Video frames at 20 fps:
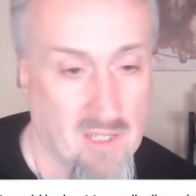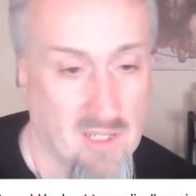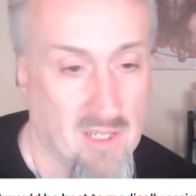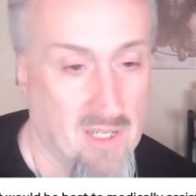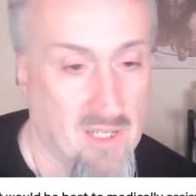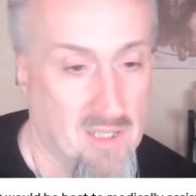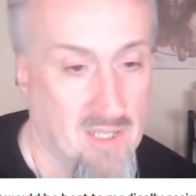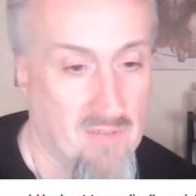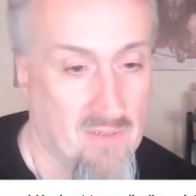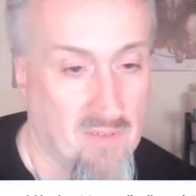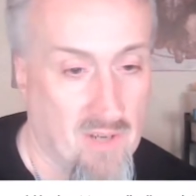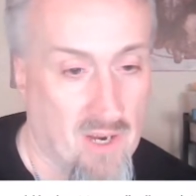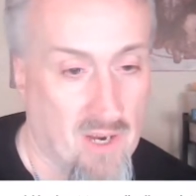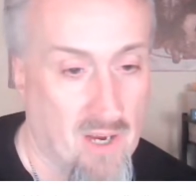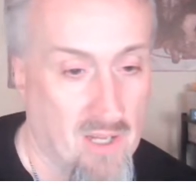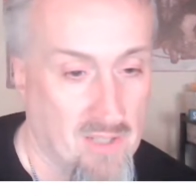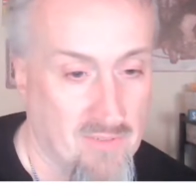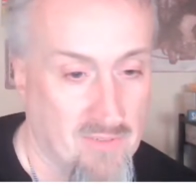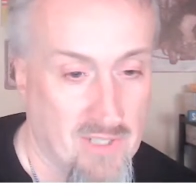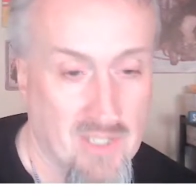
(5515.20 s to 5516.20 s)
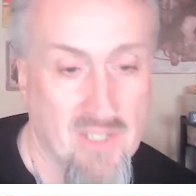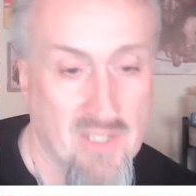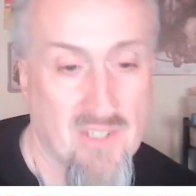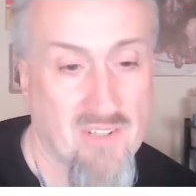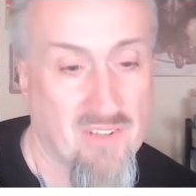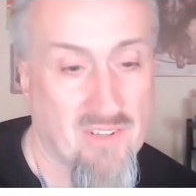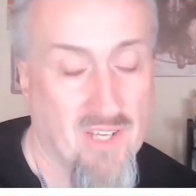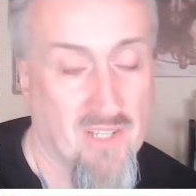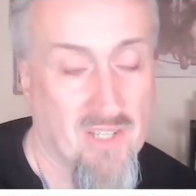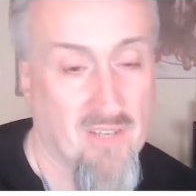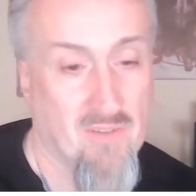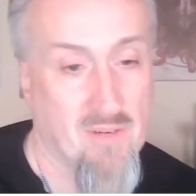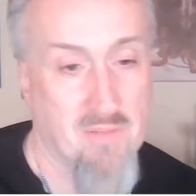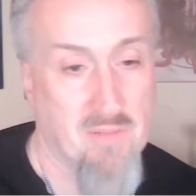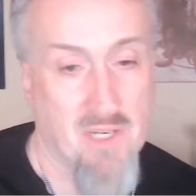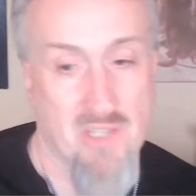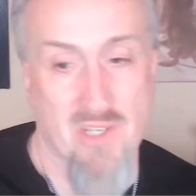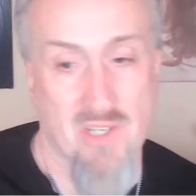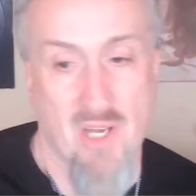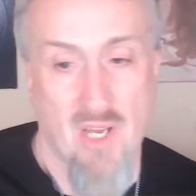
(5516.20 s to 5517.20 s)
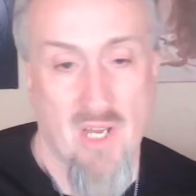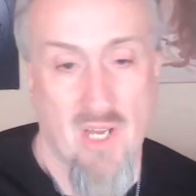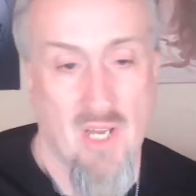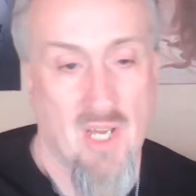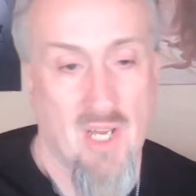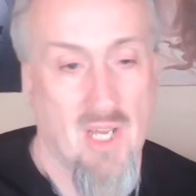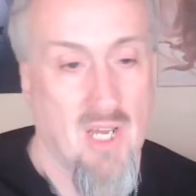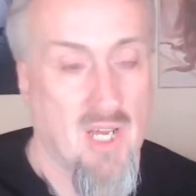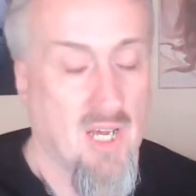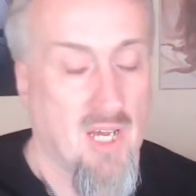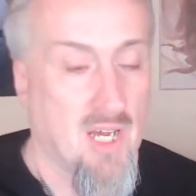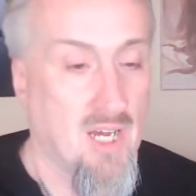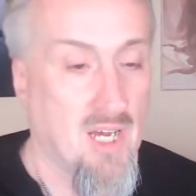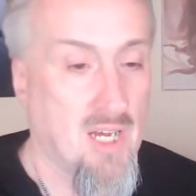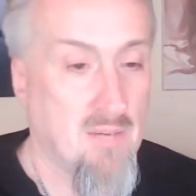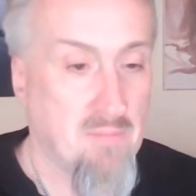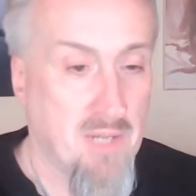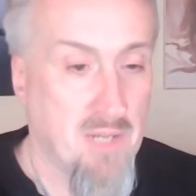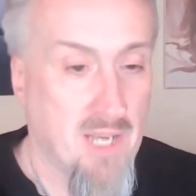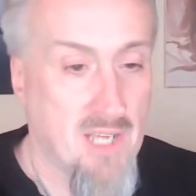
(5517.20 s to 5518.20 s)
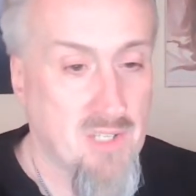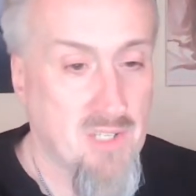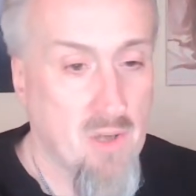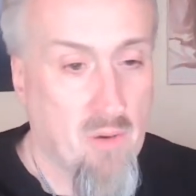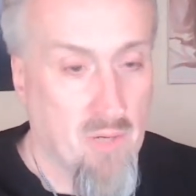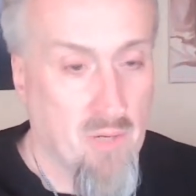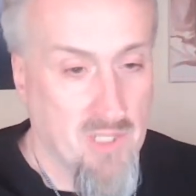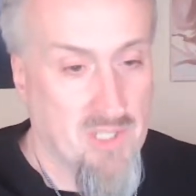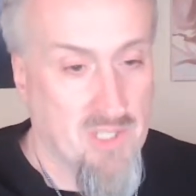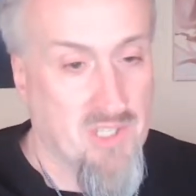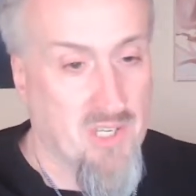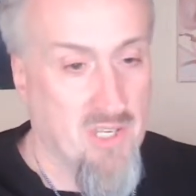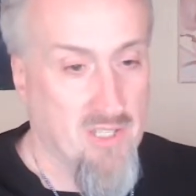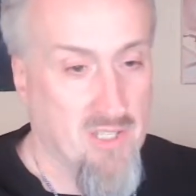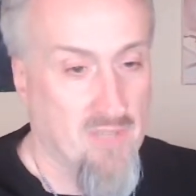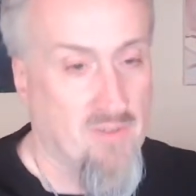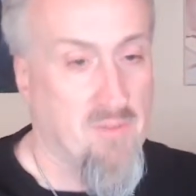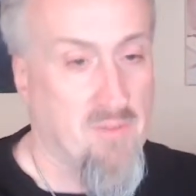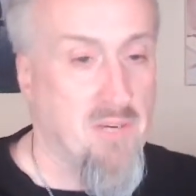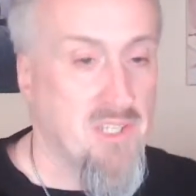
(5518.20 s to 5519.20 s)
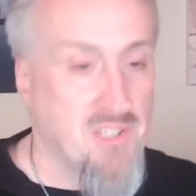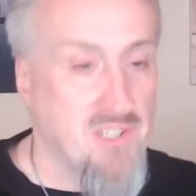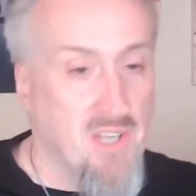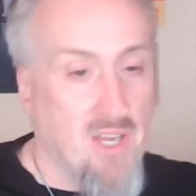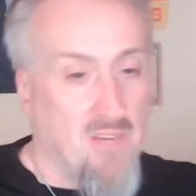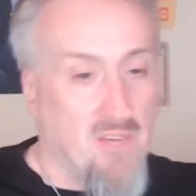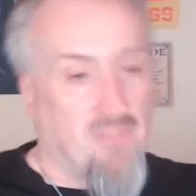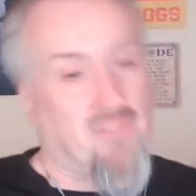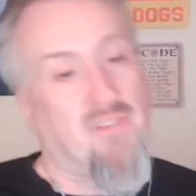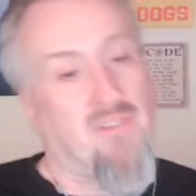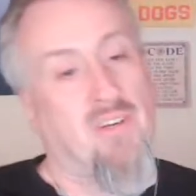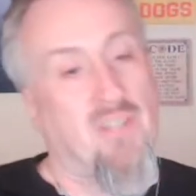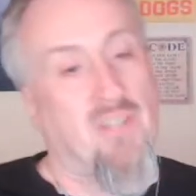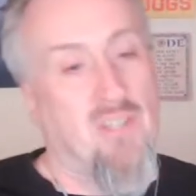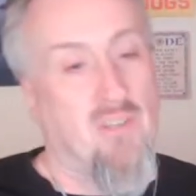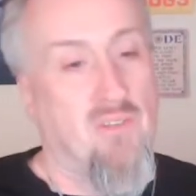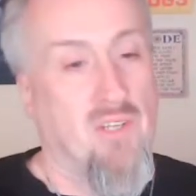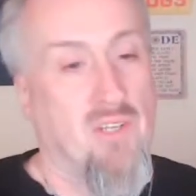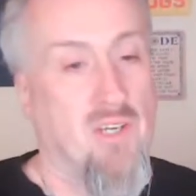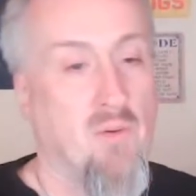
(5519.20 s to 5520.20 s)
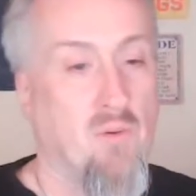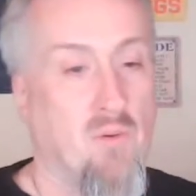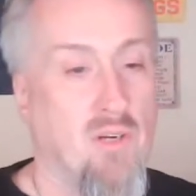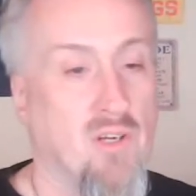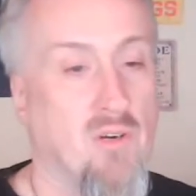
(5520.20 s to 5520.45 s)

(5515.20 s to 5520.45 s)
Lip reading: love it, all of it. Thank you very much. But as always, live your best life. You only get one